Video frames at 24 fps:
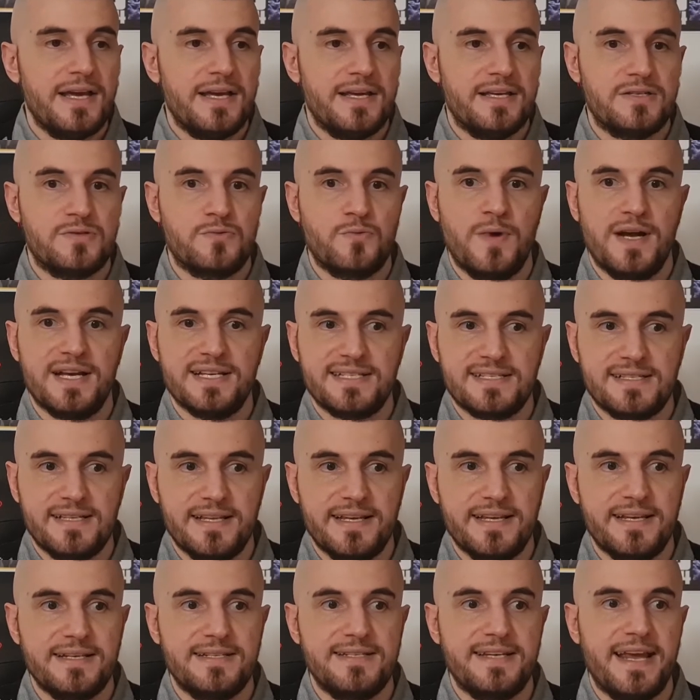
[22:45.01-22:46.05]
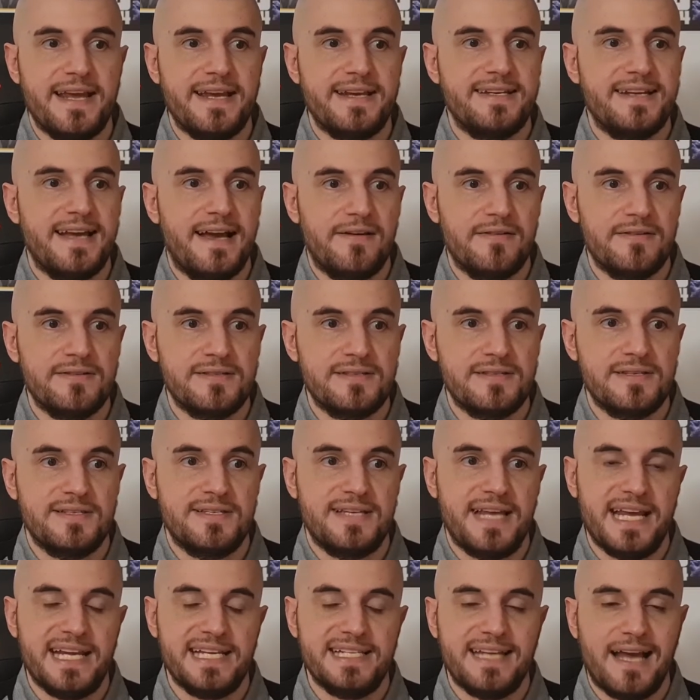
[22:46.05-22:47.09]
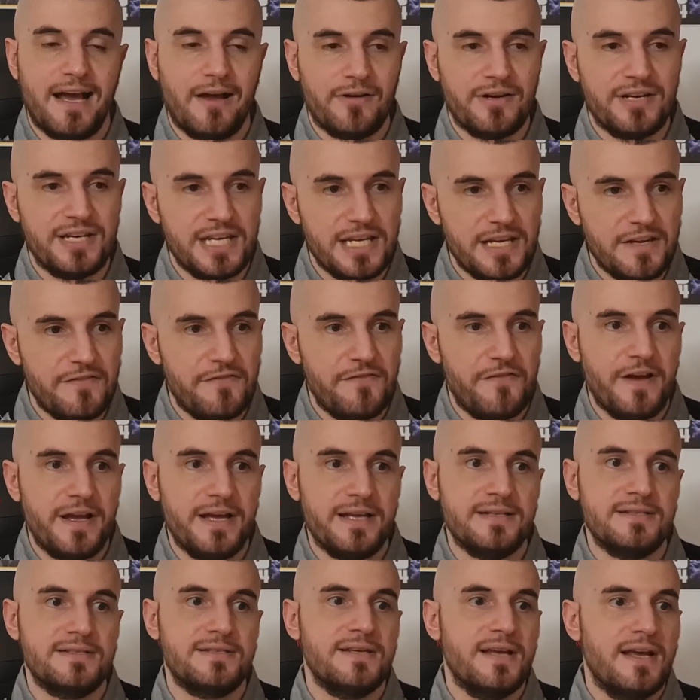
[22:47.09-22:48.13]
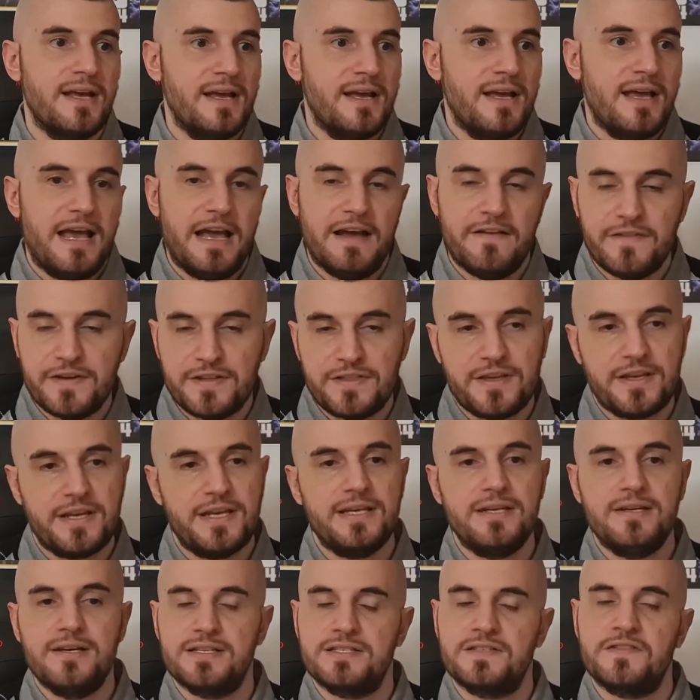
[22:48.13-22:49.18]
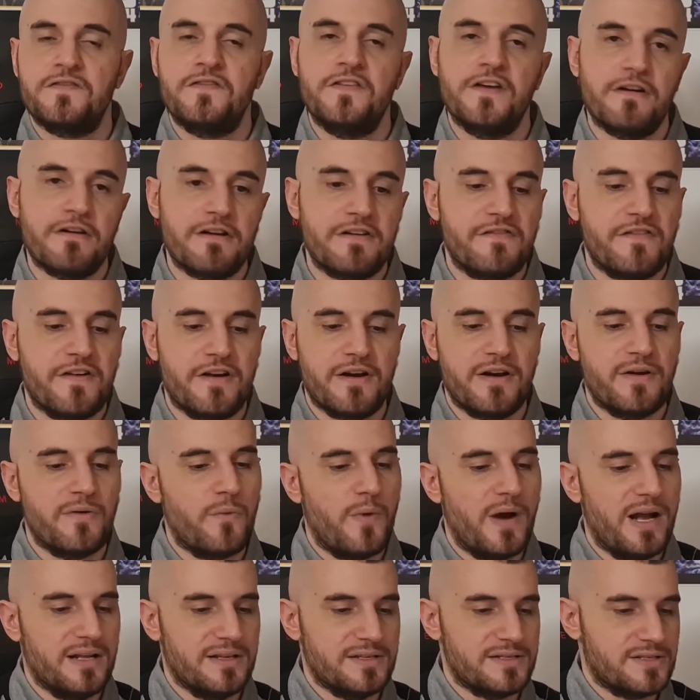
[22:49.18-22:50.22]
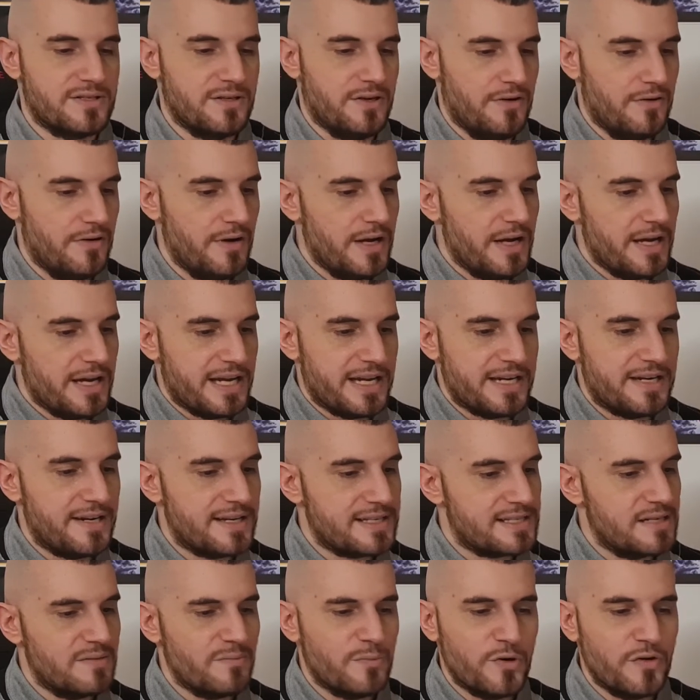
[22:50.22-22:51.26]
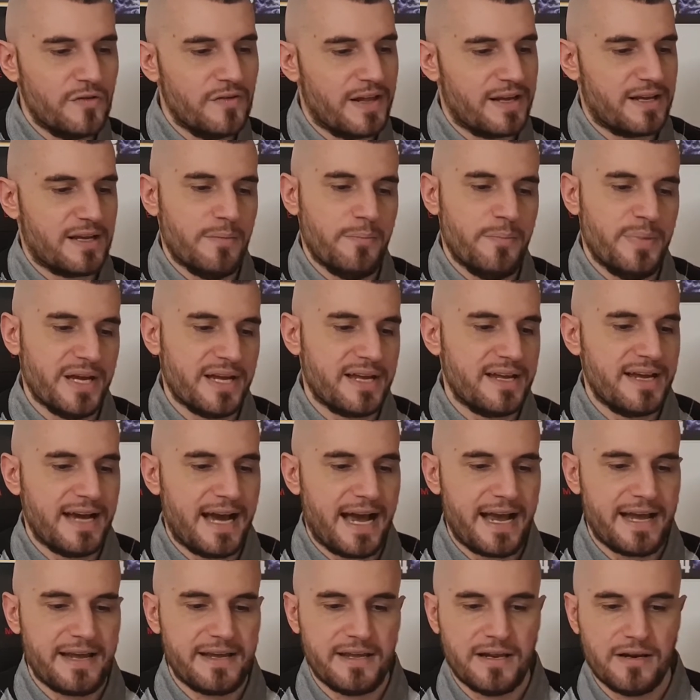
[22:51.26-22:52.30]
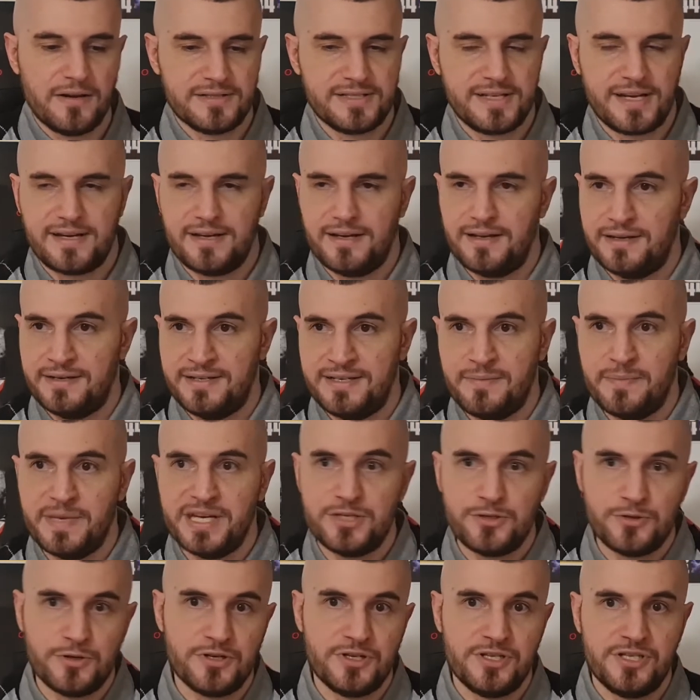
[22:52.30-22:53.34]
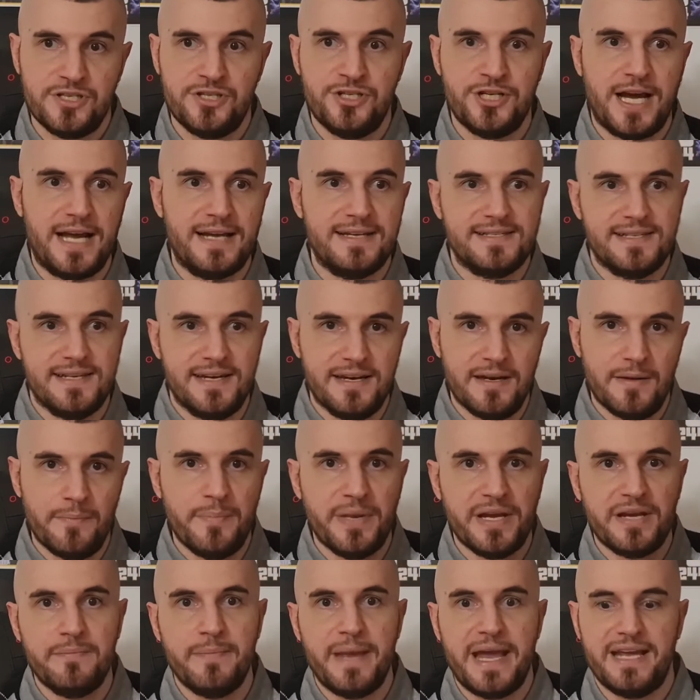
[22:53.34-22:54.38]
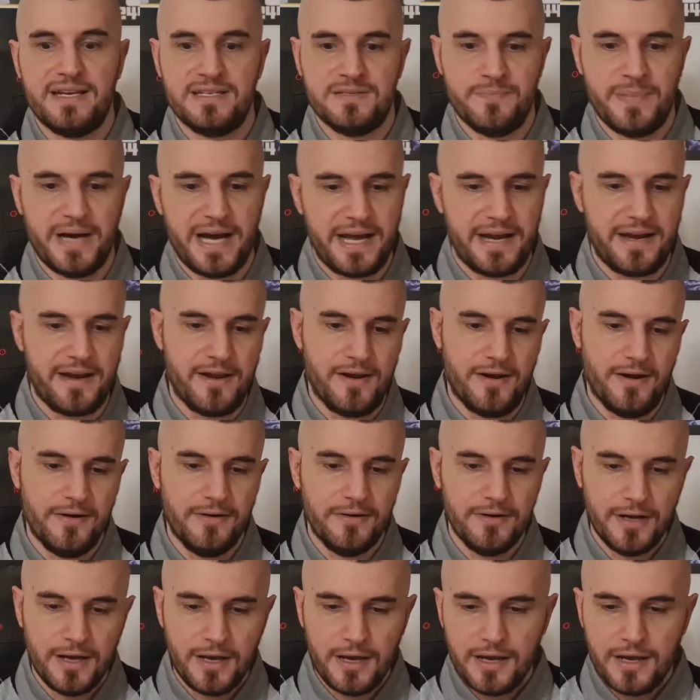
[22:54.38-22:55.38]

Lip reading: His wrestling, takedowns, takedown defense, everything he does very, very well. So he doesn't move like a big guy. He looks like a Demetrius Johnson in a big man's body, you know.